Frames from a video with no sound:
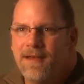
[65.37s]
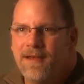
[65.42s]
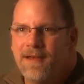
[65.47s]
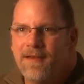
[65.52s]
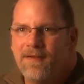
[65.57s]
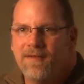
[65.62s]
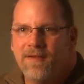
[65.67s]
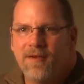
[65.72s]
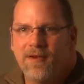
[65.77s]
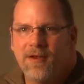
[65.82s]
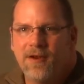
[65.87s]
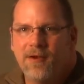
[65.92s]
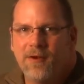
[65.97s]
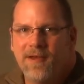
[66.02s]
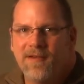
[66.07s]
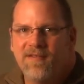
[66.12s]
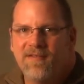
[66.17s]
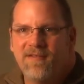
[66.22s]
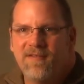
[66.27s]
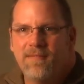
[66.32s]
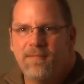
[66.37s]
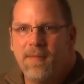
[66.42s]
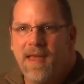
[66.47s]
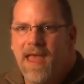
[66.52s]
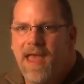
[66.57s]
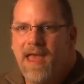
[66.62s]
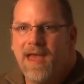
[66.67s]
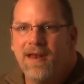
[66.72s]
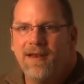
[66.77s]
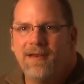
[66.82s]
Is it going to
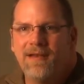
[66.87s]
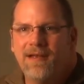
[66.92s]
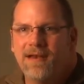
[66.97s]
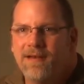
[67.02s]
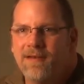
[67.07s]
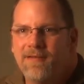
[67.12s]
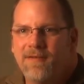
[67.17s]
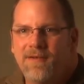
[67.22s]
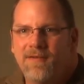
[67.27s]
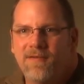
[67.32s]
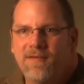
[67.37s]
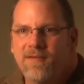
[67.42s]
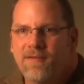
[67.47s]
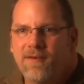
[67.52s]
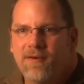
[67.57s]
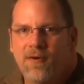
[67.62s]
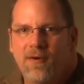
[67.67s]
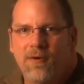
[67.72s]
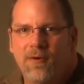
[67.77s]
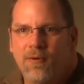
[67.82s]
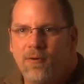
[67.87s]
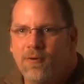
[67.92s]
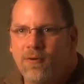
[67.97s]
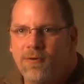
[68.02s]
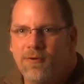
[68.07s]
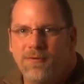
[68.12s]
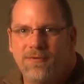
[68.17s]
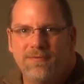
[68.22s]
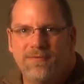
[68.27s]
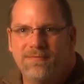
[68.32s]
expand into this
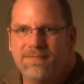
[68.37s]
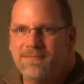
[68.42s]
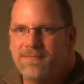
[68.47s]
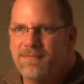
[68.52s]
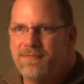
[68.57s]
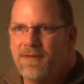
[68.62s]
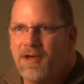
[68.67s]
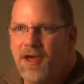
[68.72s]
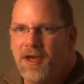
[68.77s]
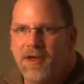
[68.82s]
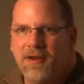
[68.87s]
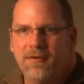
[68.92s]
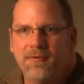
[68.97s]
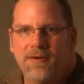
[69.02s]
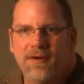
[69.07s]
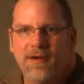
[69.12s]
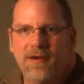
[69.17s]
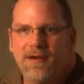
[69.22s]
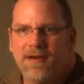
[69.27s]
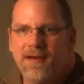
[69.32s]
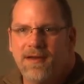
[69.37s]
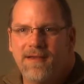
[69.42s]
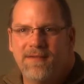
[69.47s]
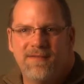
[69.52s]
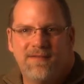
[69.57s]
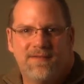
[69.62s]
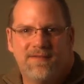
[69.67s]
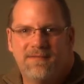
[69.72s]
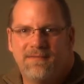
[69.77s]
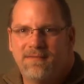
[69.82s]
cold,
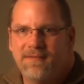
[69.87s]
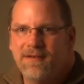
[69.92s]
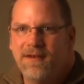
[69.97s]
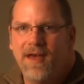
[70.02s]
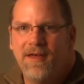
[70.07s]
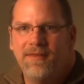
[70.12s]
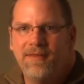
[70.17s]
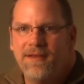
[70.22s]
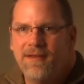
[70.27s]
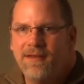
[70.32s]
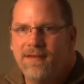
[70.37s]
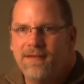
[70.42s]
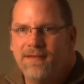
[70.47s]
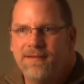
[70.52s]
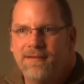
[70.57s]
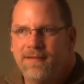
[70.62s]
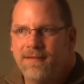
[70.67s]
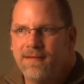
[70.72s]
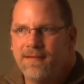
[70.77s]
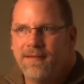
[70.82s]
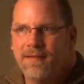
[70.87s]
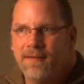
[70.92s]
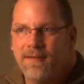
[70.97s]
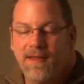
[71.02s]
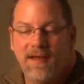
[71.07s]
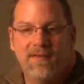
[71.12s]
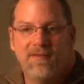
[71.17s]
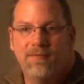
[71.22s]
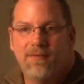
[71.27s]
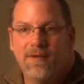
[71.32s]
unorganized nothing?
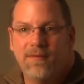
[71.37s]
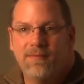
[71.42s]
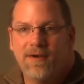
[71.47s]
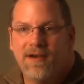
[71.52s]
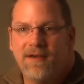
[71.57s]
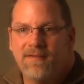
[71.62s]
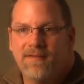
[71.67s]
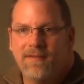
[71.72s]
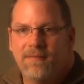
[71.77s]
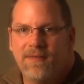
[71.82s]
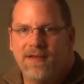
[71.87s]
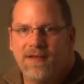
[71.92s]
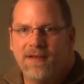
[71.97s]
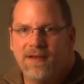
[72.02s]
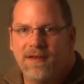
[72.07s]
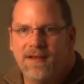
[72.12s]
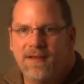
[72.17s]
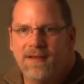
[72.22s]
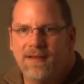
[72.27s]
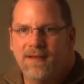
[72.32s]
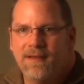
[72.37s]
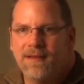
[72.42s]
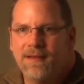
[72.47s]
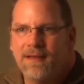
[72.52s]
That's one possibility.